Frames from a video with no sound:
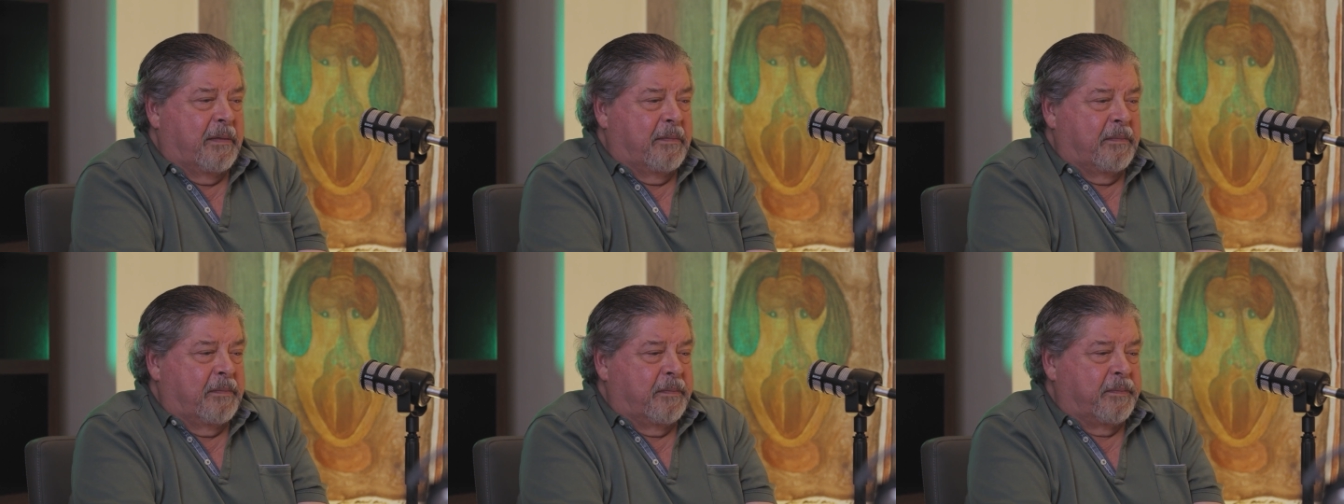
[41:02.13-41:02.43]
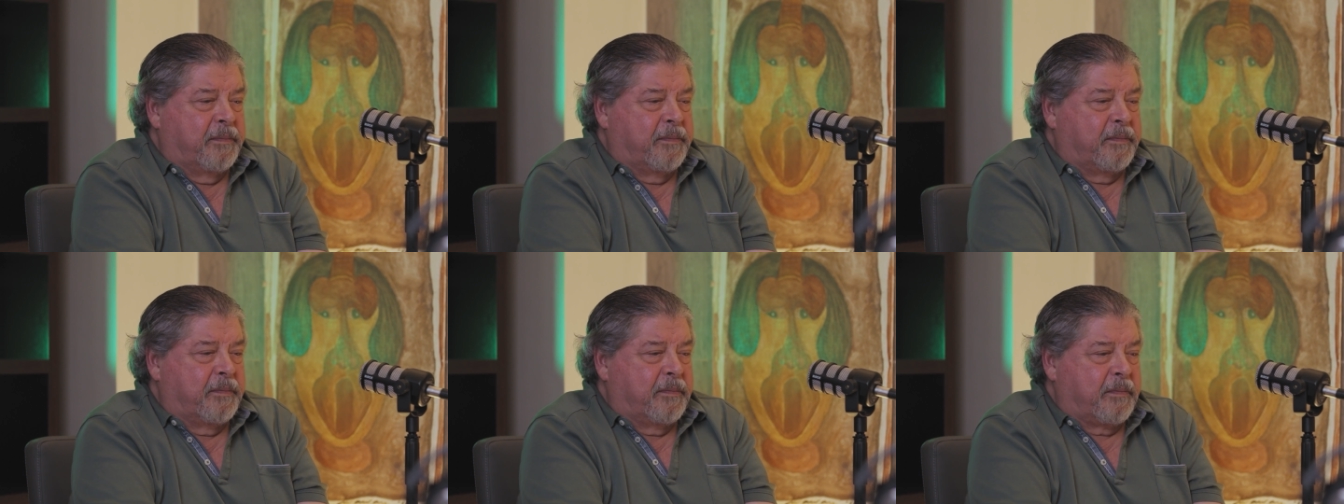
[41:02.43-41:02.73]

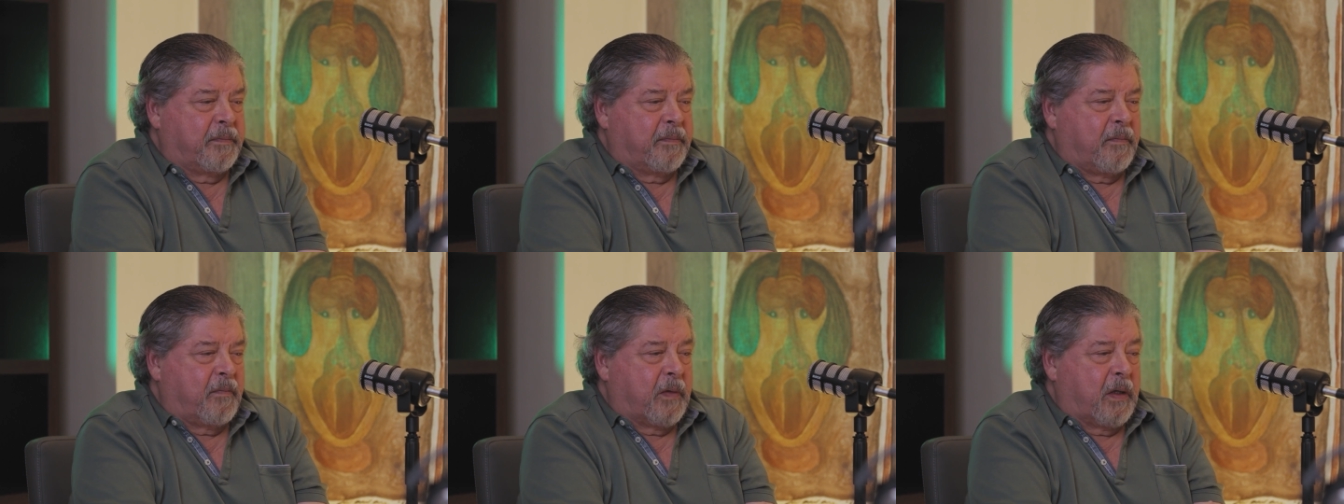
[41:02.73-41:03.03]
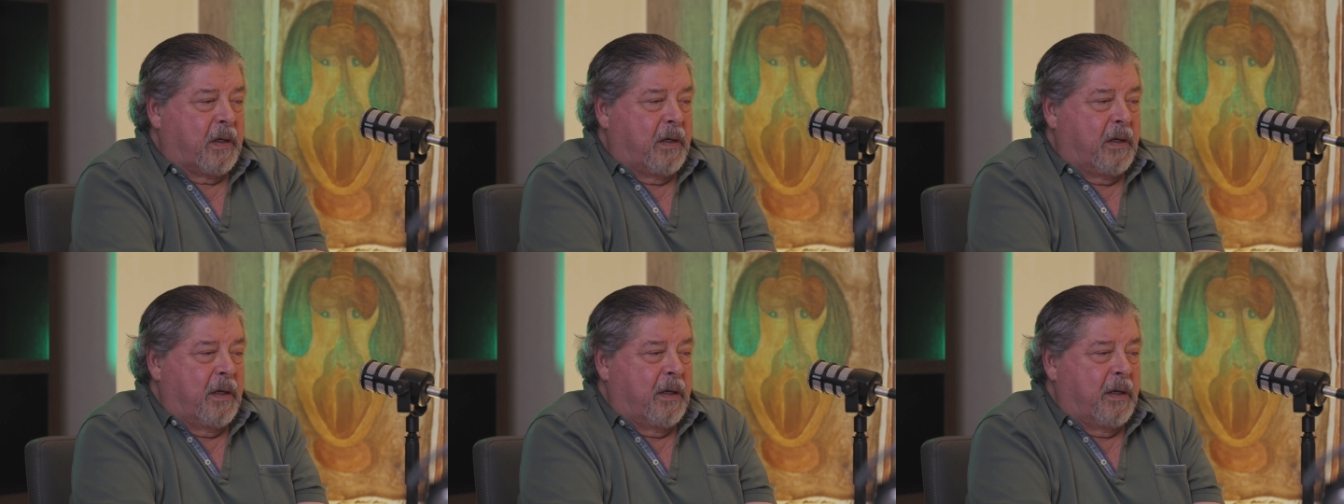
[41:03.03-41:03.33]
Um,
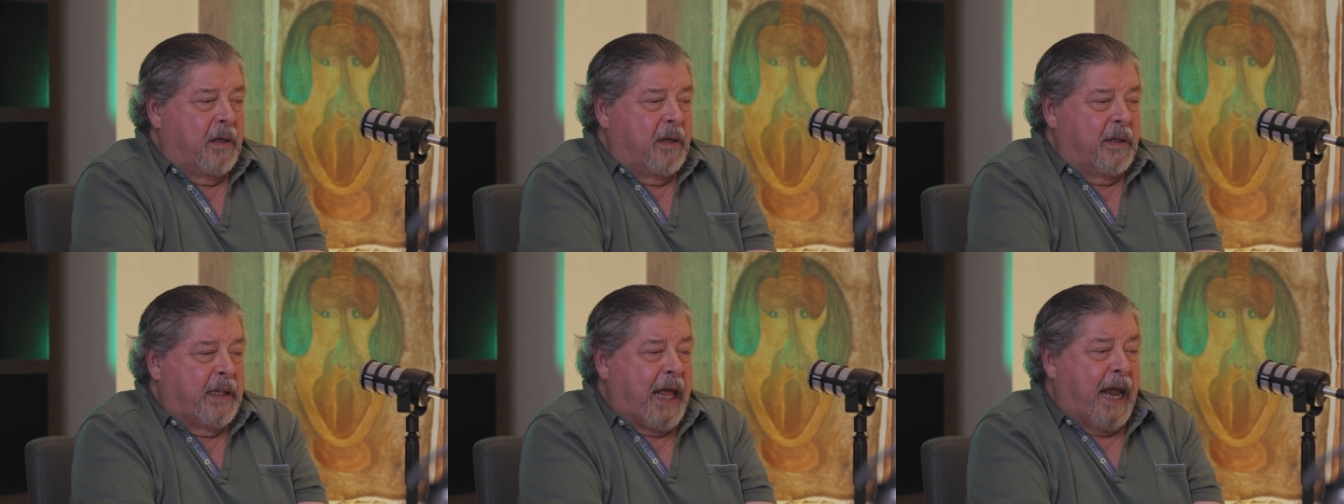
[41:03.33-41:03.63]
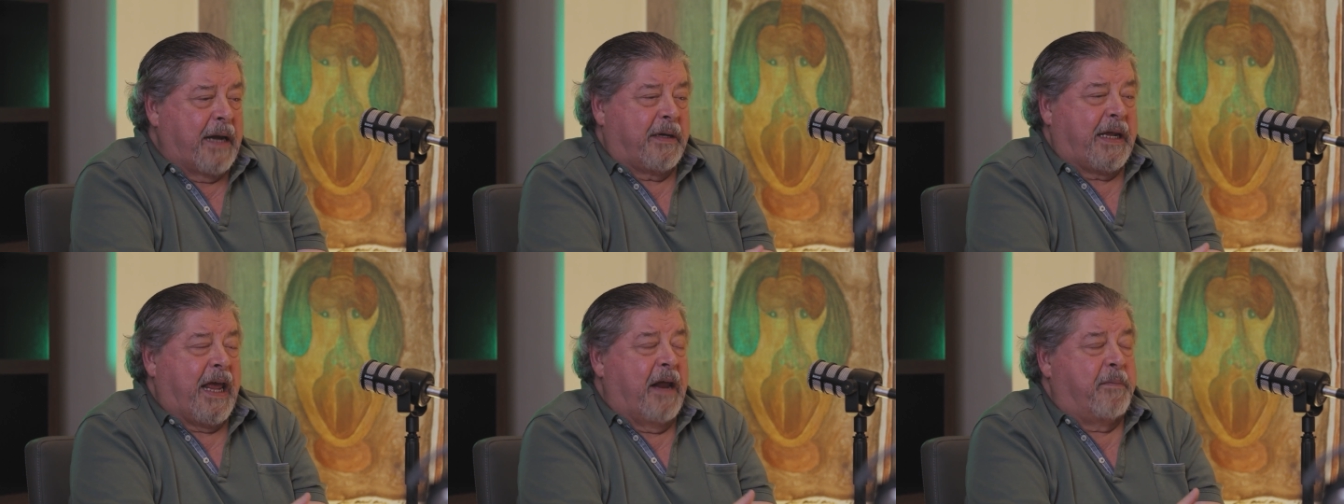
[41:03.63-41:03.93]

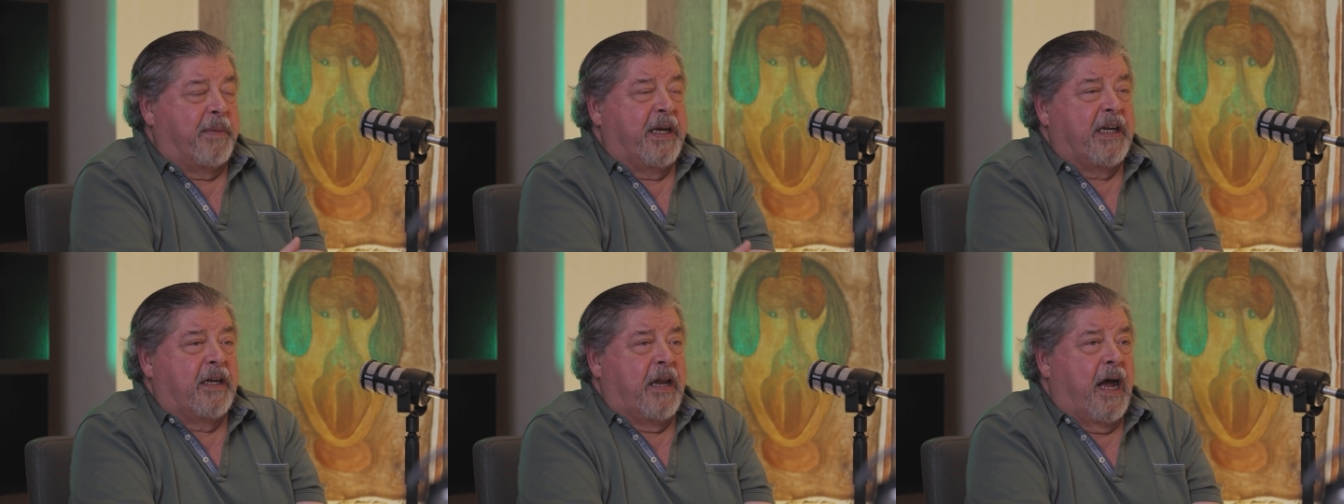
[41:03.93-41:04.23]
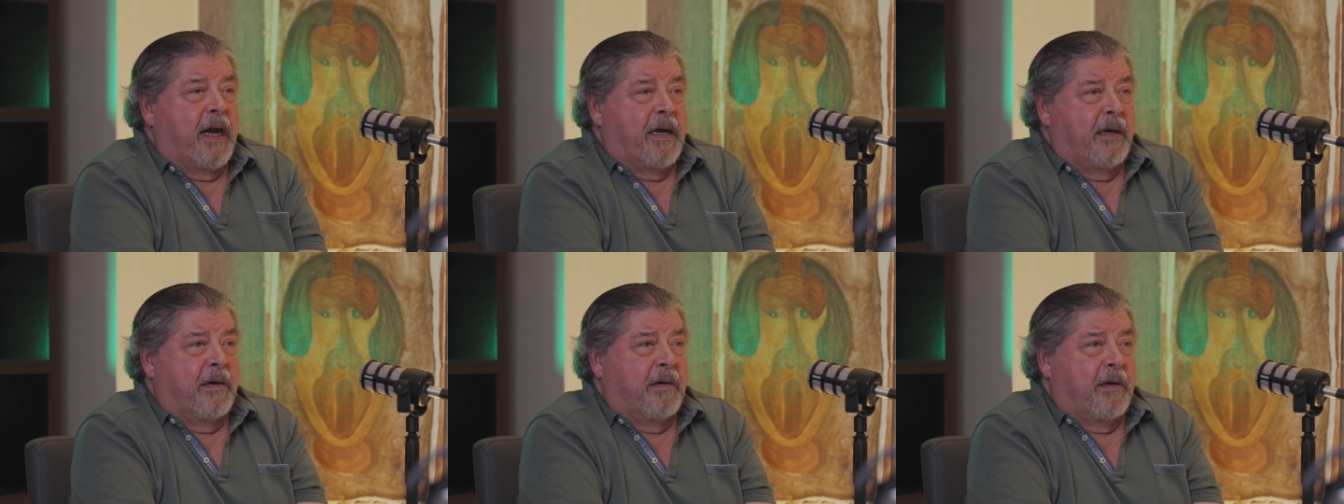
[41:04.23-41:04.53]
that
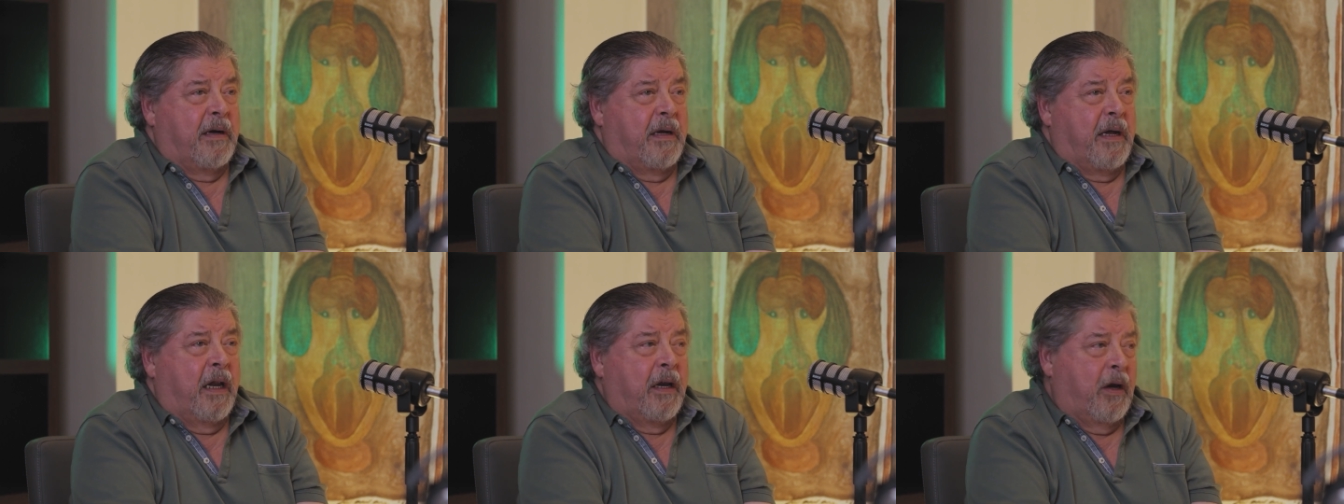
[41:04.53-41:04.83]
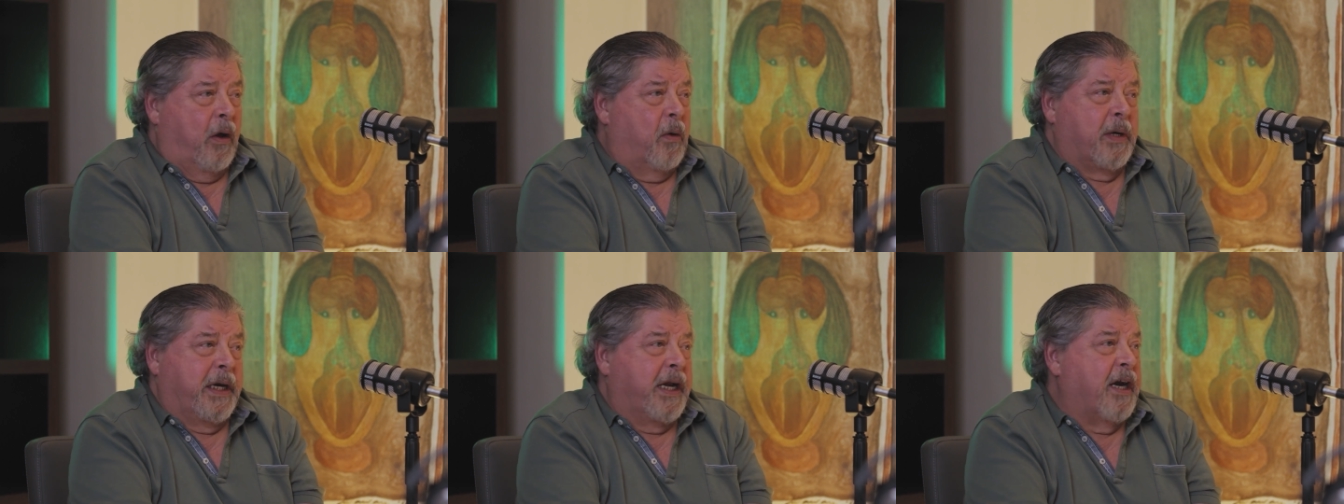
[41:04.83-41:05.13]
can be
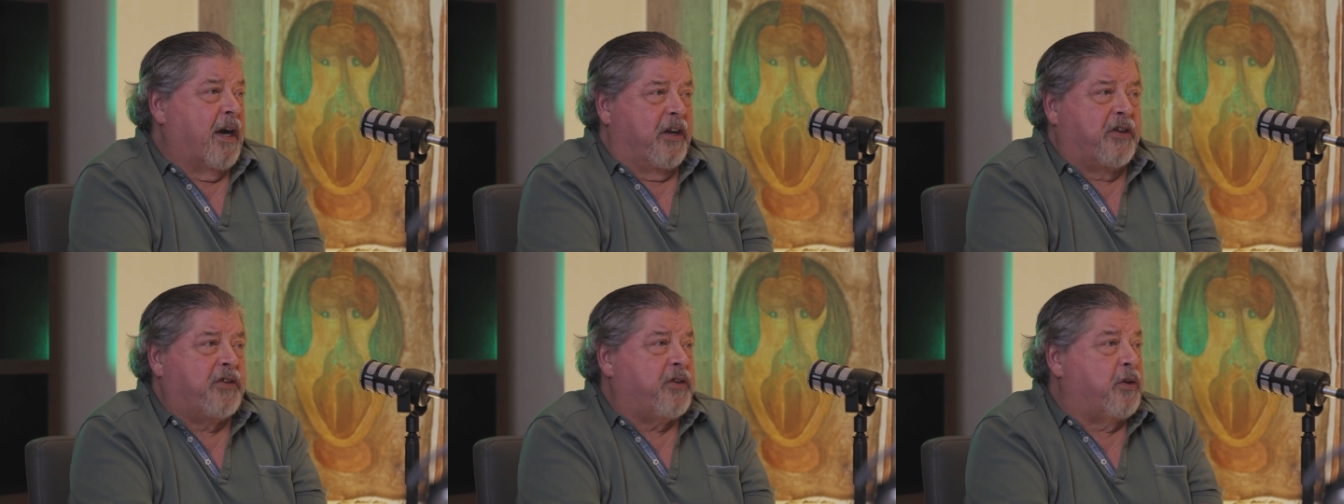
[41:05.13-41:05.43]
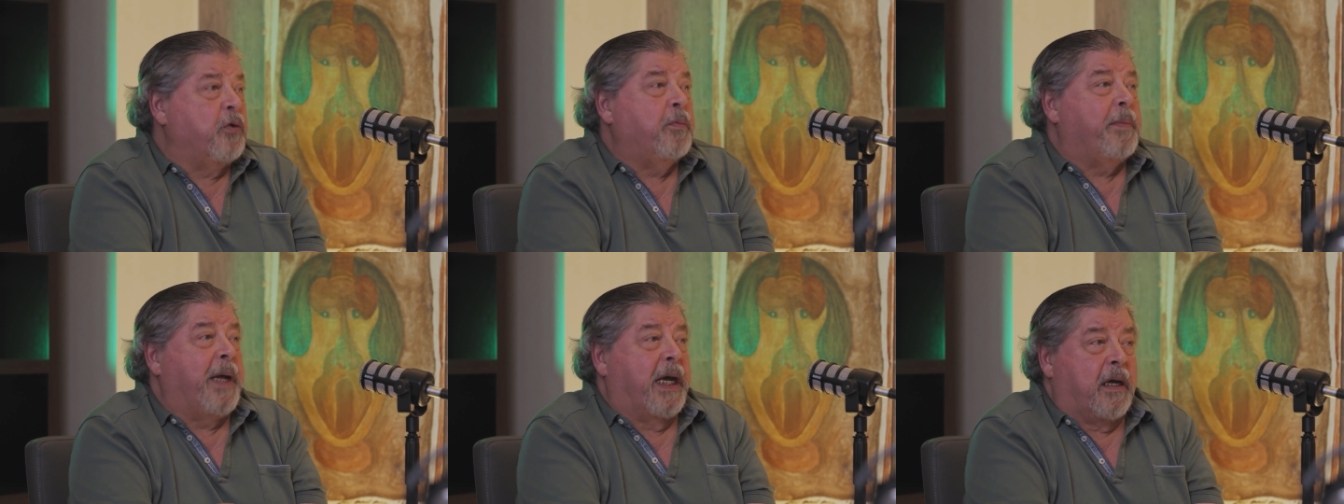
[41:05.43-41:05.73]
done alone
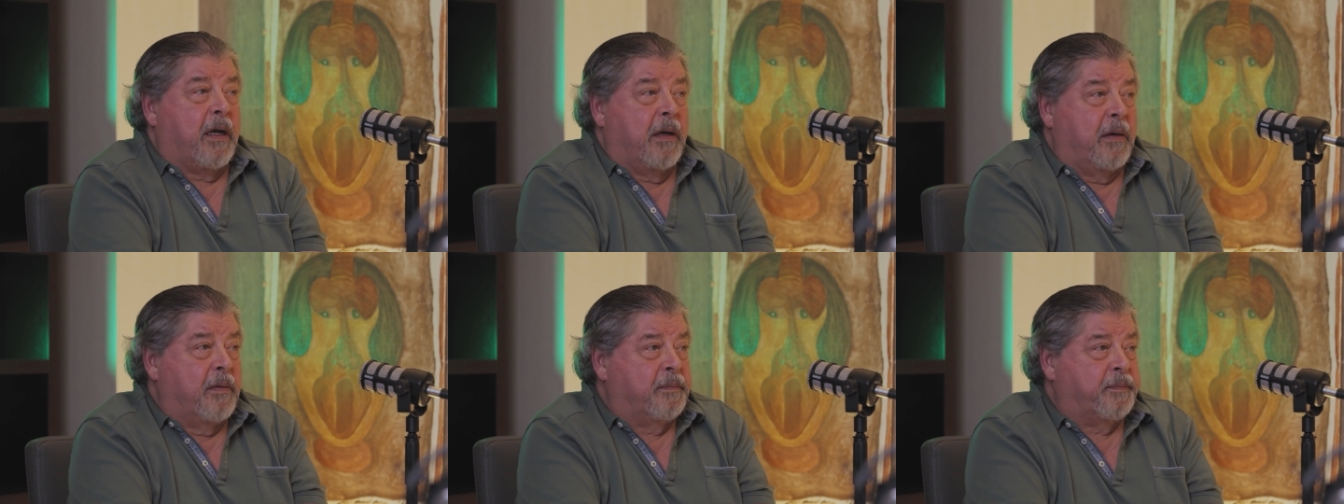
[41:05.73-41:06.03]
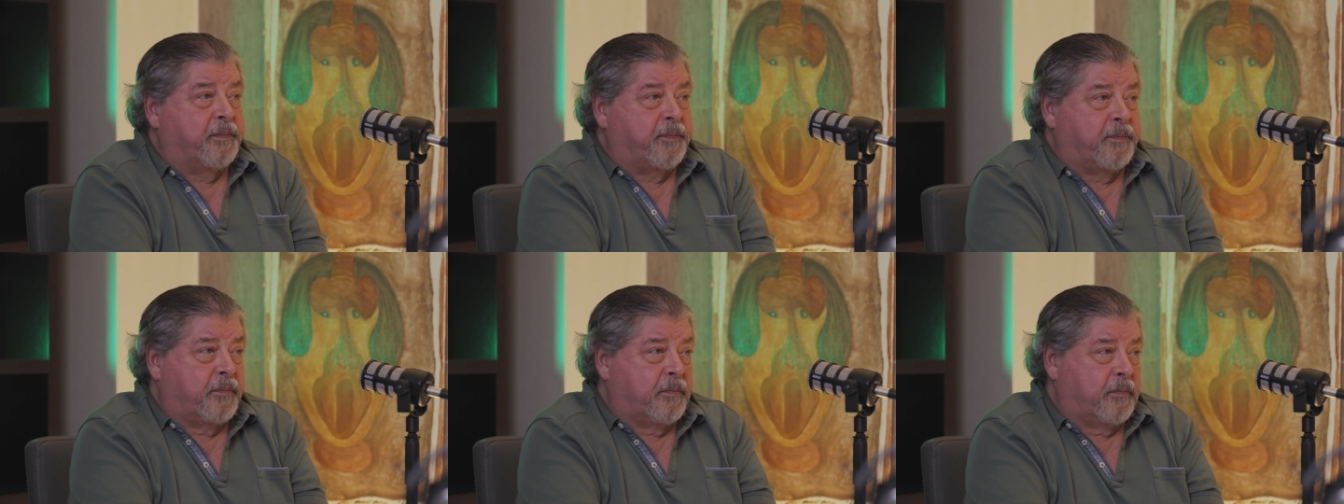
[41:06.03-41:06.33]
here. It's too
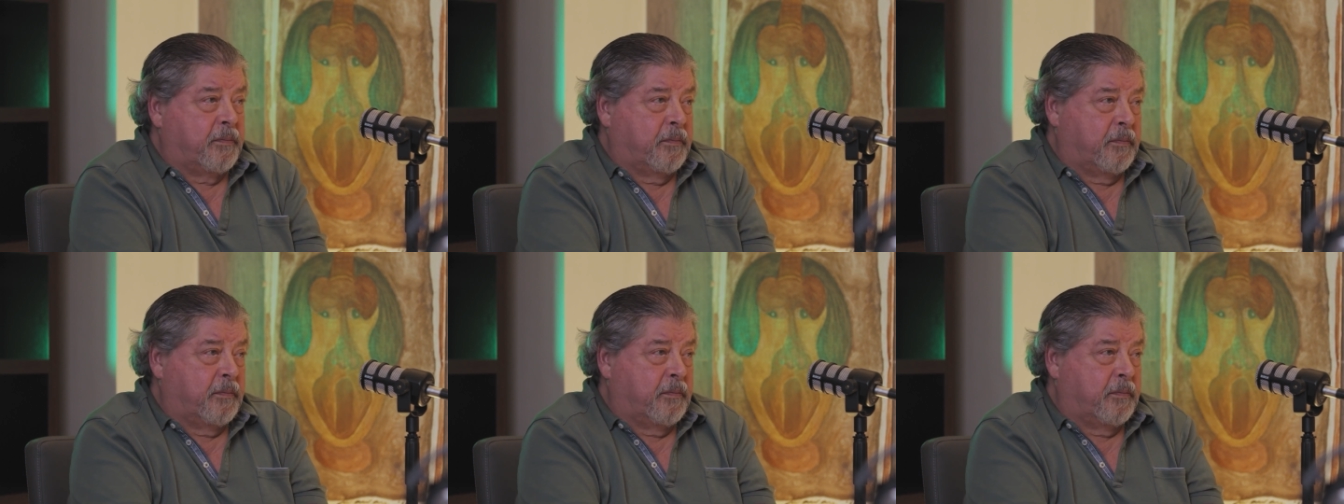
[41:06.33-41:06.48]
big.